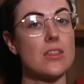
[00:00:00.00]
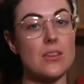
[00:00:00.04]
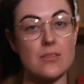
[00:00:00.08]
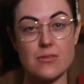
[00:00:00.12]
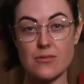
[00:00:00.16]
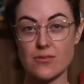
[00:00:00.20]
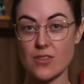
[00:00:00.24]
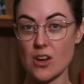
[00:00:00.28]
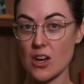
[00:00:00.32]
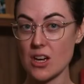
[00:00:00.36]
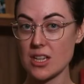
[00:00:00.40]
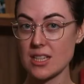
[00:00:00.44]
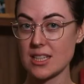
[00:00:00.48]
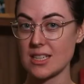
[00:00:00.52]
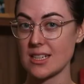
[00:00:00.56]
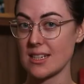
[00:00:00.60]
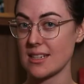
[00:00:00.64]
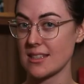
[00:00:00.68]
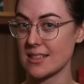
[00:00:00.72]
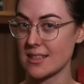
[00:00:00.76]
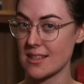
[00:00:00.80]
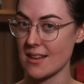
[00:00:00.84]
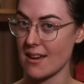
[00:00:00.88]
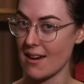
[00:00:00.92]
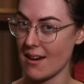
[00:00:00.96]
The first
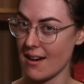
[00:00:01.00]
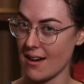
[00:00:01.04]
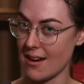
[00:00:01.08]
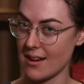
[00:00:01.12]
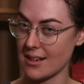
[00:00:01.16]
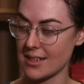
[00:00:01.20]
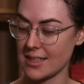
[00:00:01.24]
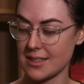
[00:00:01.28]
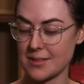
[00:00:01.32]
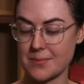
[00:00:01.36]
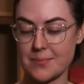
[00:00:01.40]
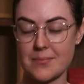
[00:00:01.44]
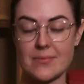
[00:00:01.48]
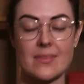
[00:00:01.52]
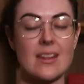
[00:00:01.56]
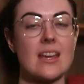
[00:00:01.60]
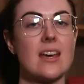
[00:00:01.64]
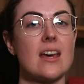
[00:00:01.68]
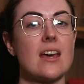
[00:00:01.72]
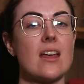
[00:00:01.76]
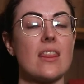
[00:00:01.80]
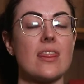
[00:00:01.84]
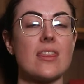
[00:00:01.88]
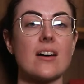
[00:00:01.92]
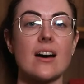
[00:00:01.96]
is the heart.
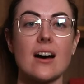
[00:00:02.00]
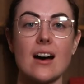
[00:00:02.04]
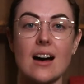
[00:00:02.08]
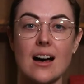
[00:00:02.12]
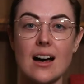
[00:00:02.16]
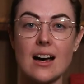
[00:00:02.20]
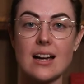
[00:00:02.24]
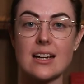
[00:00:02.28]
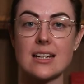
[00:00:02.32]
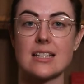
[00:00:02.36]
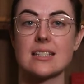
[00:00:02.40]
The heart